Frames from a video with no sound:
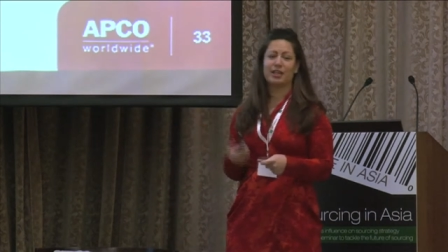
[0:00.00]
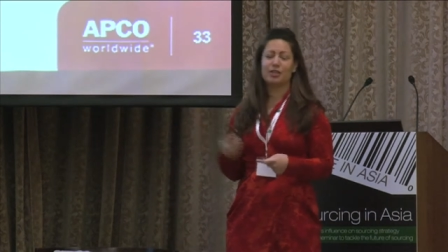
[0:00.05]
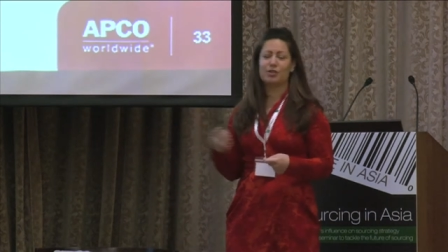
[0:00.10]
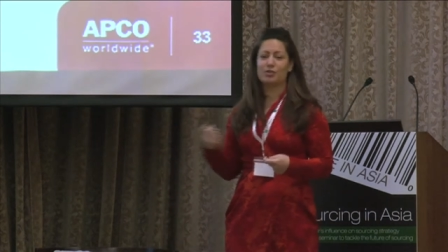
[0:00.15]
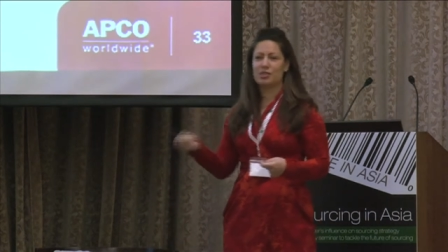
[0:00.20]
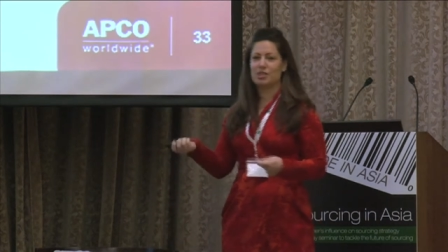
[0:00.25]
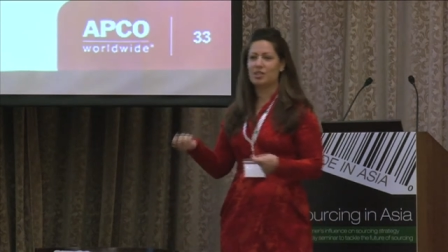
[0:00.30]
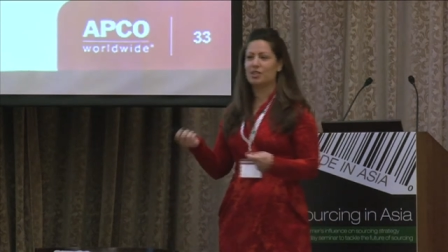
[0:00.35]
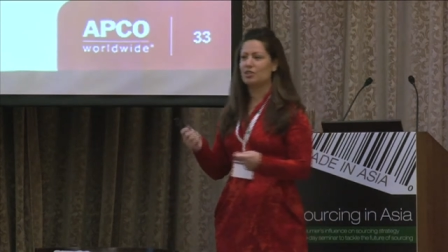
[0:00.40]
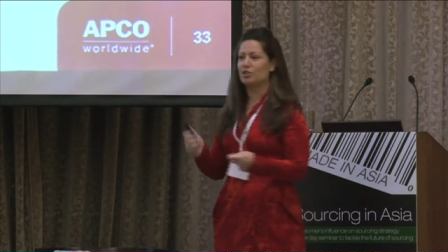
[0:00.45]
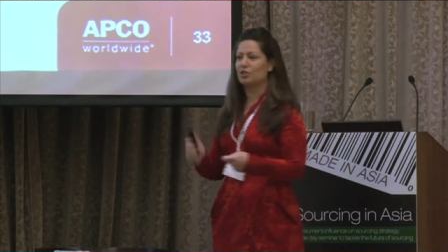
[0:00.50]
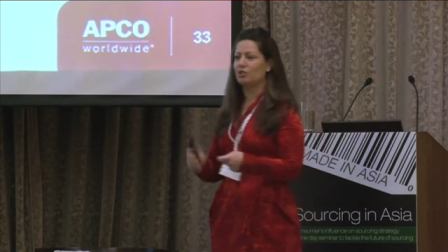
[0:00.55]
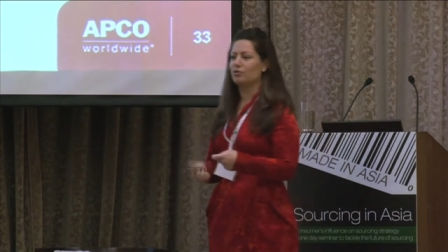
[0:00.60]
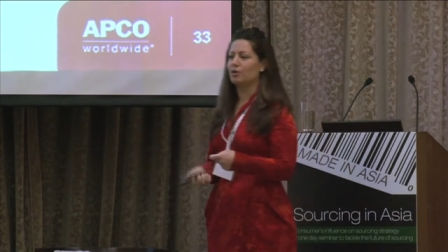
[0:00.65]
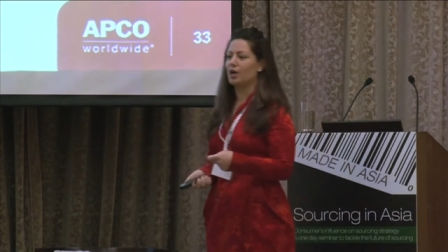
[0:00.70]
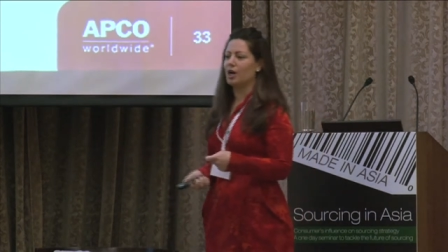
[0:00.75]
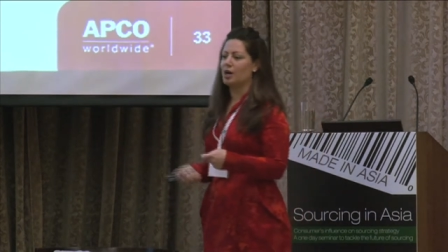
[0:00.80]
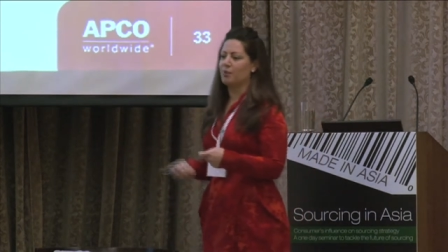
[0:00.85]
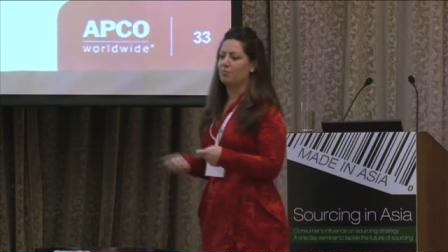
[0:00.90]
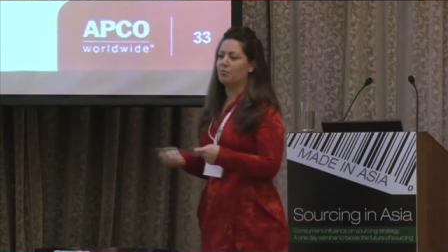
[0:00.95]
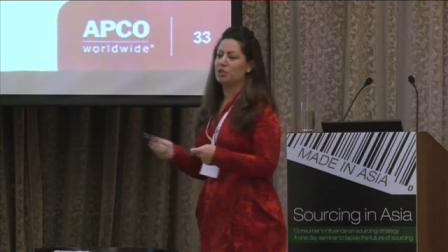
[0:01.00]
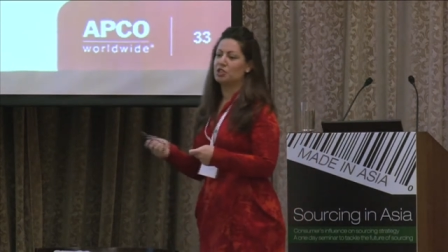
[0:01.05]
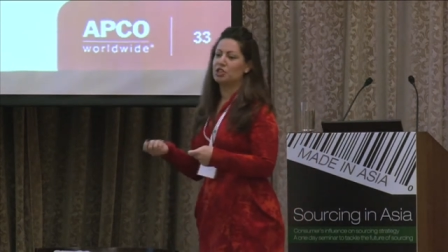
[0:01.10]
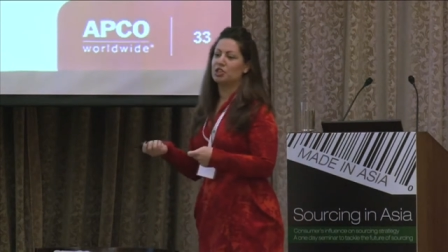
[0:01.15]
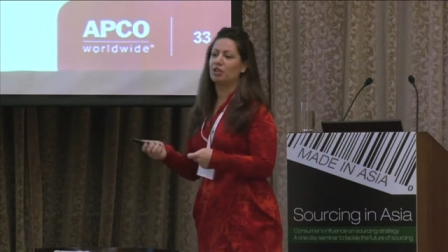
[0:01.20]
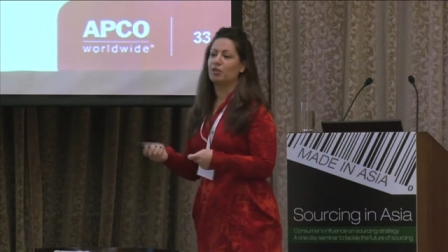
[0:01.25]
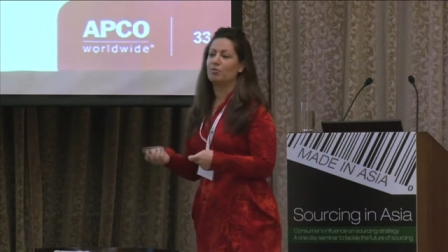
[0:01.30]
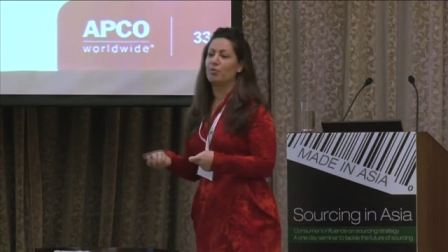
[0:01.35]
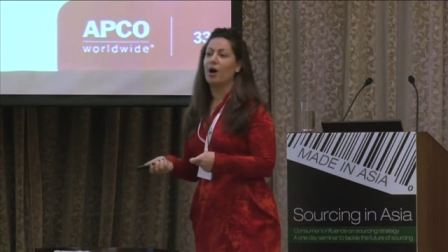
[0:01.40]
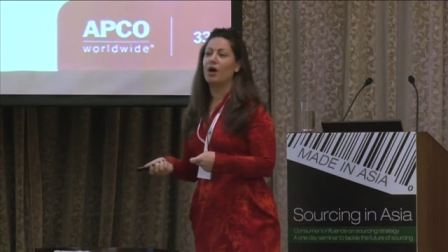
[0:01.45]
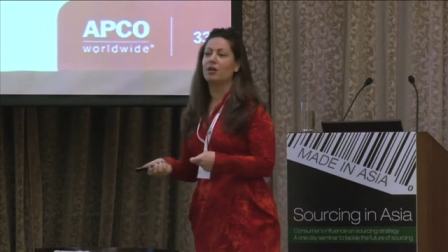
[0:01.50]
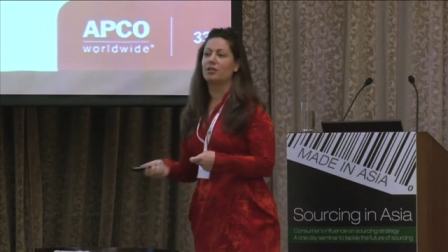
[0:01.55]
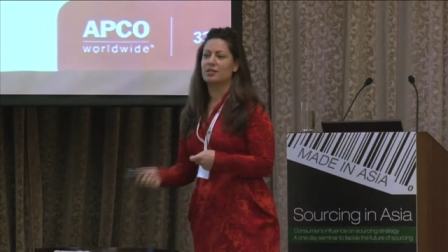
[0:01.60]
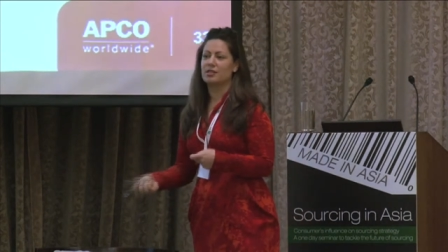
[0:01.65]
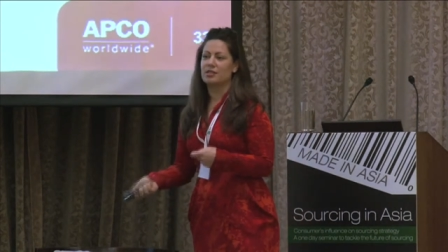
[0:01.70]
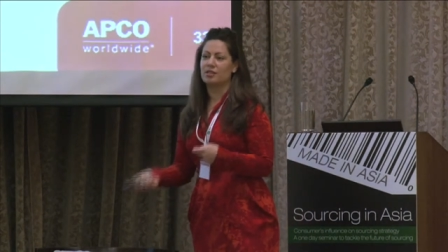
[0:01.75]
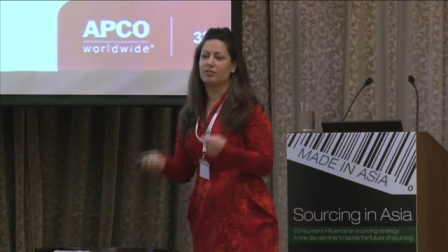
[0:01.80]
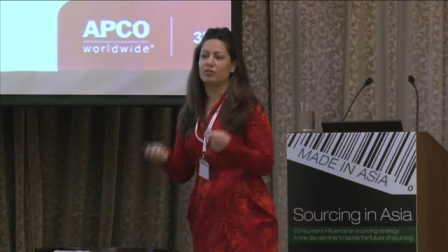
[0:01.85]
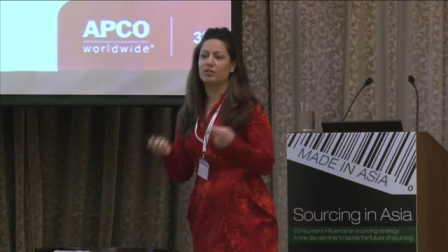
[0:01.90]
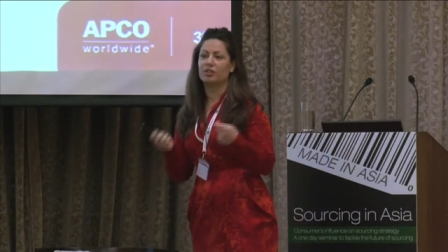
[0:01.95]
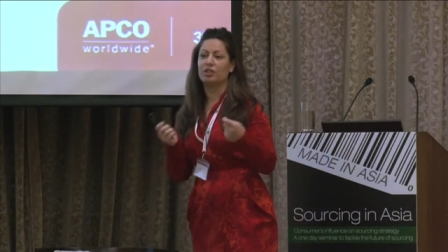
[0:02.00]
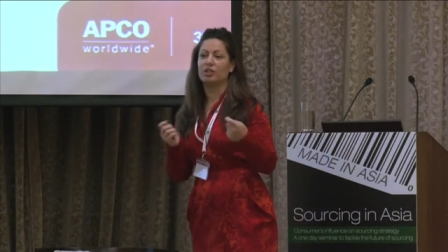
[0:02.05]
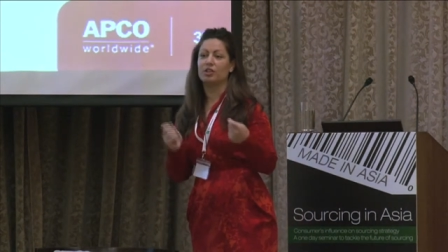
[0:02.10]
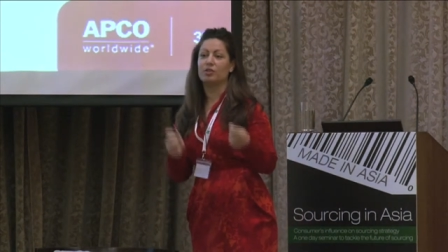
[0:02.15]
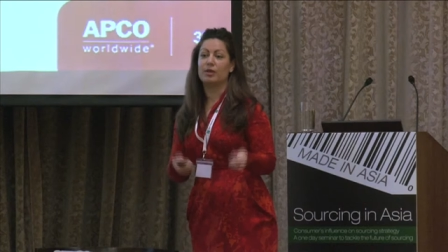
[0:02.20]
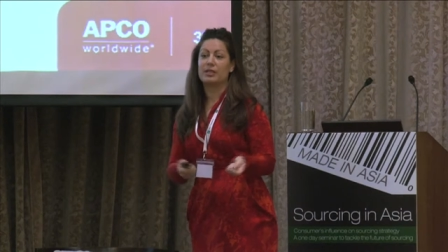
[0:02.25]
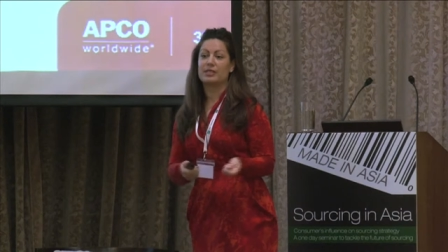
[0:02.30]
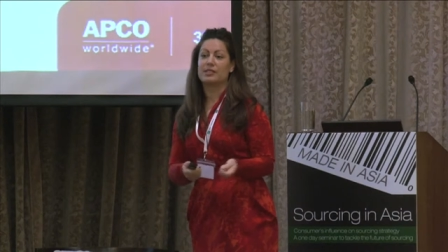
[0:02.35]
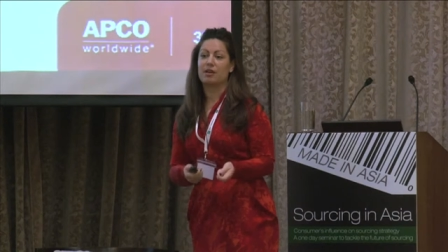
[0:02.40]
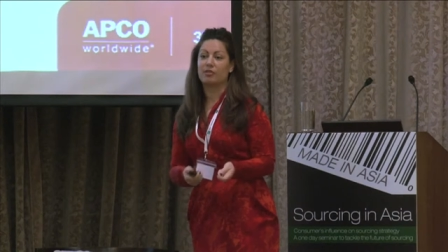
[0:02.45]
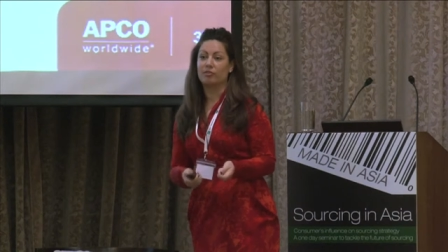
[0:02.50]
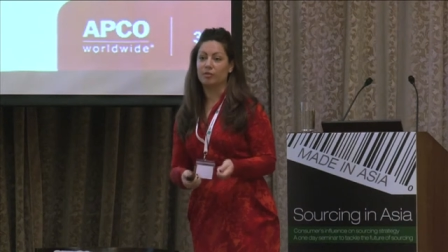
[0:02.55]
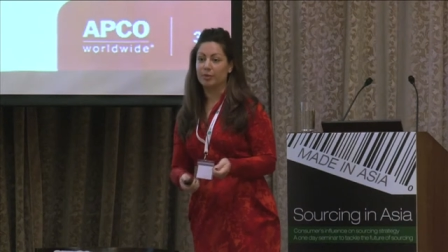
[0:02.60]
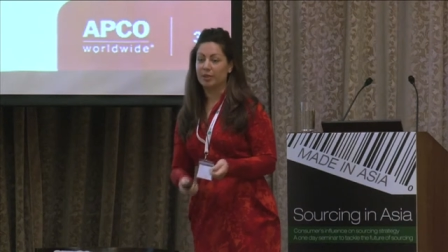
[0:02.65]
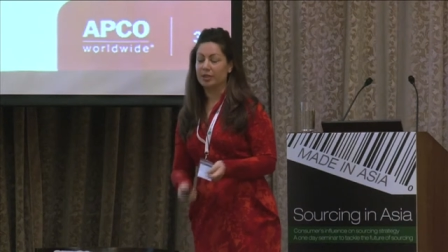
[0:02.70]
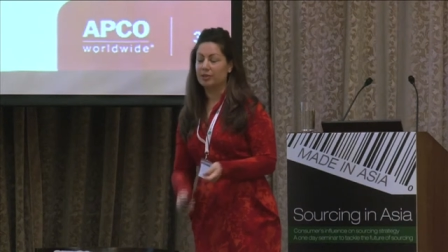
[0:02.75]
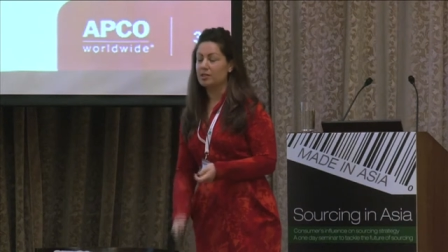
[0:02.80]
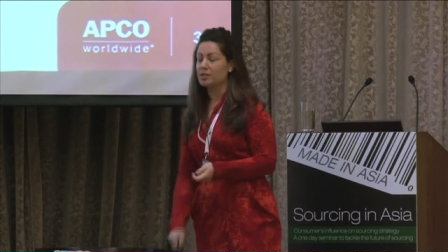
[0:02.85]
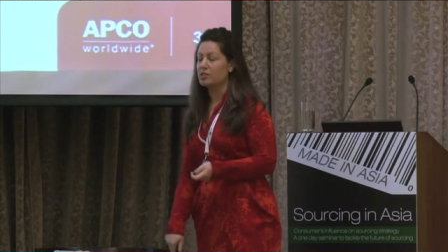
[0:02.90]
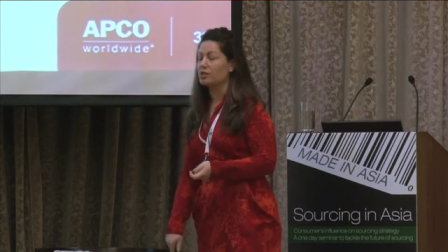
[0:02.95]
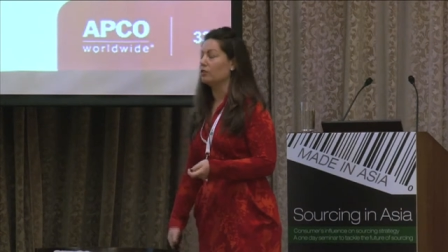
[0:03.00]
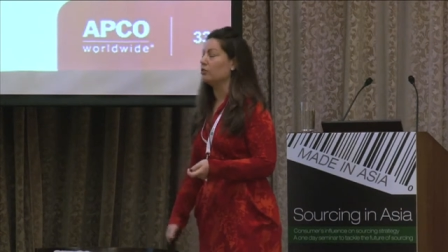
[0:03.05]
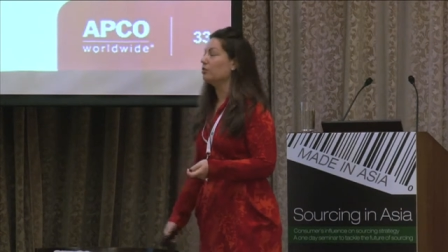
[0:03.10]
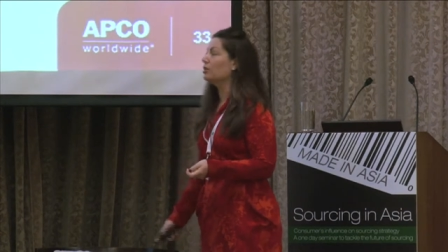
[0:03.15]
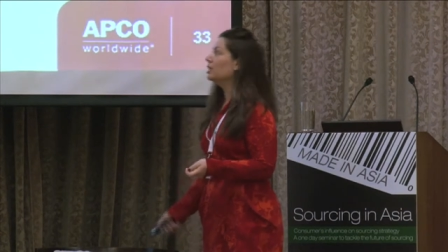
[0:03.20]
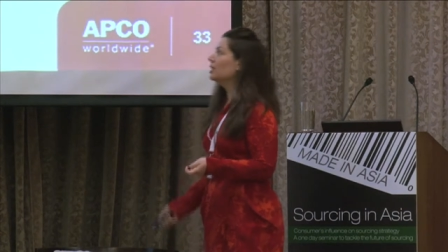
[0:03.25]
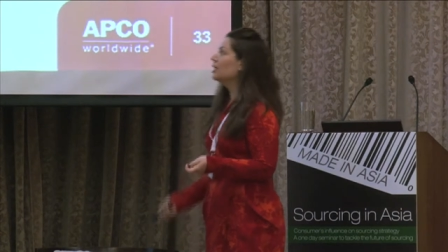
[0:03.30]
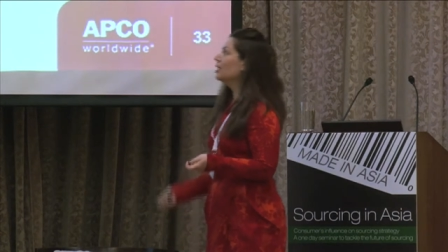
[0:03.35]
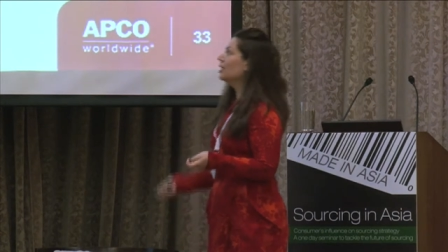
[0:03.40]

I used to do um, budgetary policy for the US government. So